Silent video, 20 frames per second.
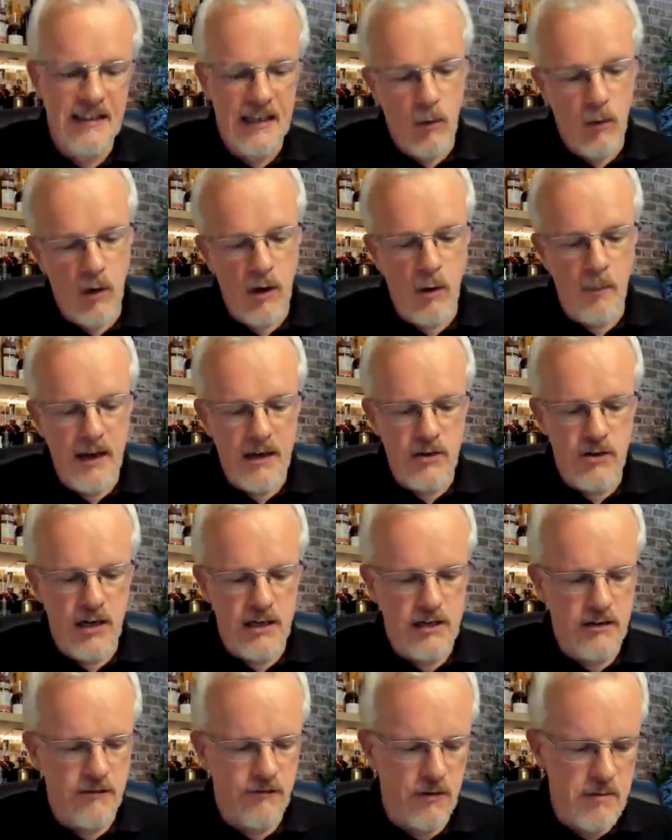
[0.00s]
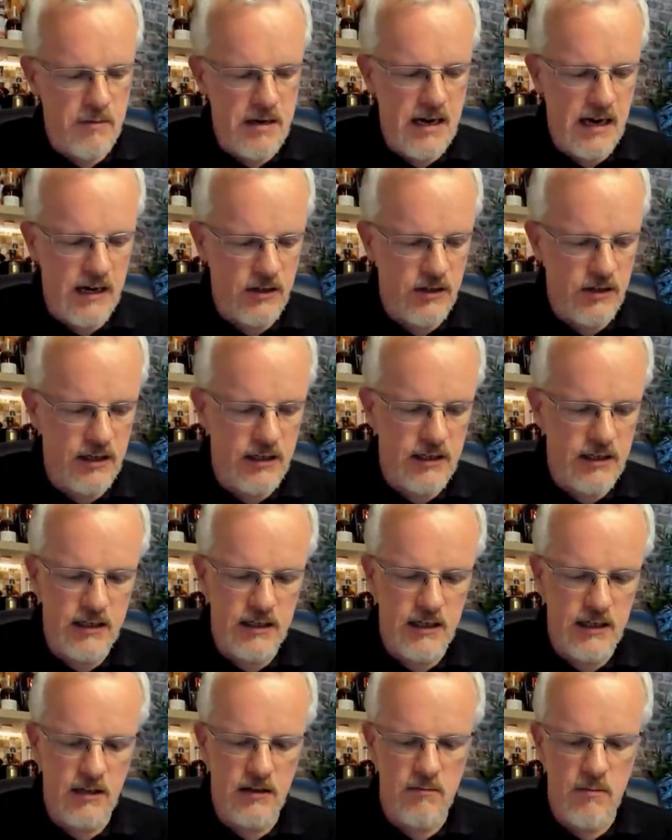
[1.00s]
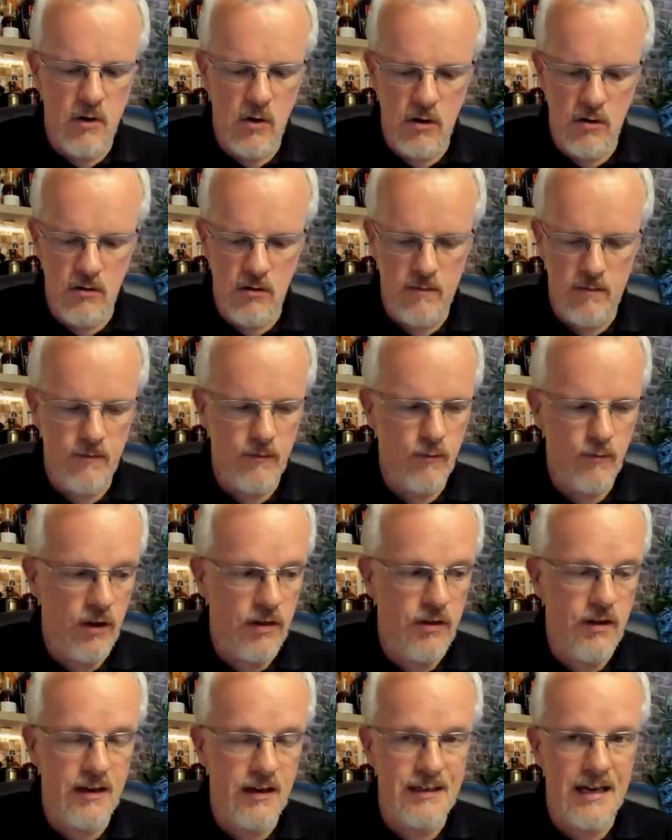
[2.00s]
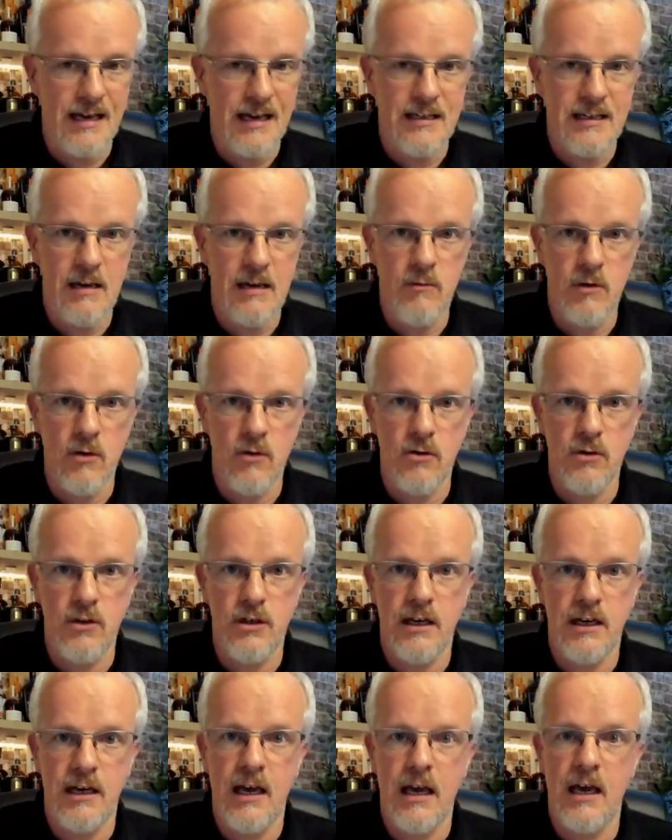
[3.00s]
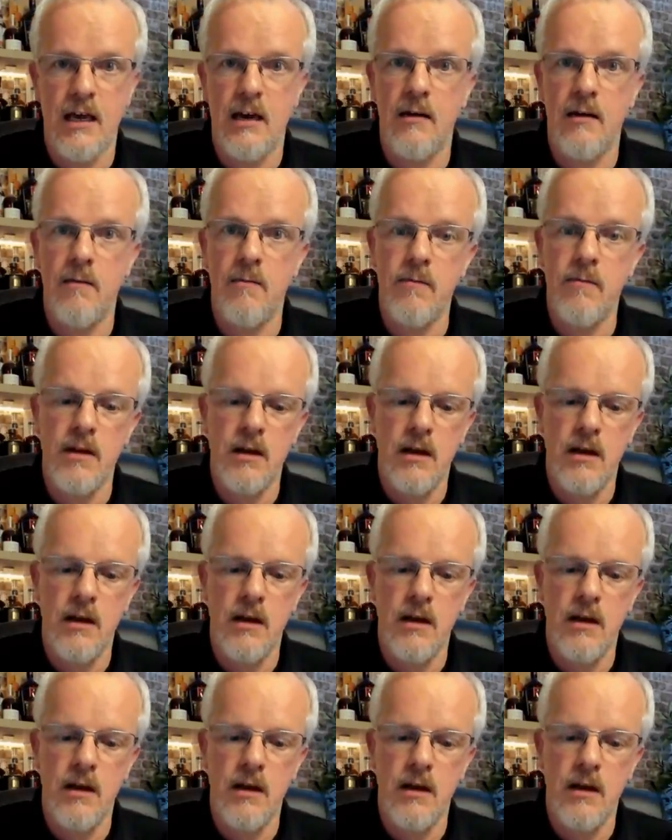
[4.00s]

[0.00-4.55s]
What will be interesting for me, actually, is to sit tomorrow with the exact same notes again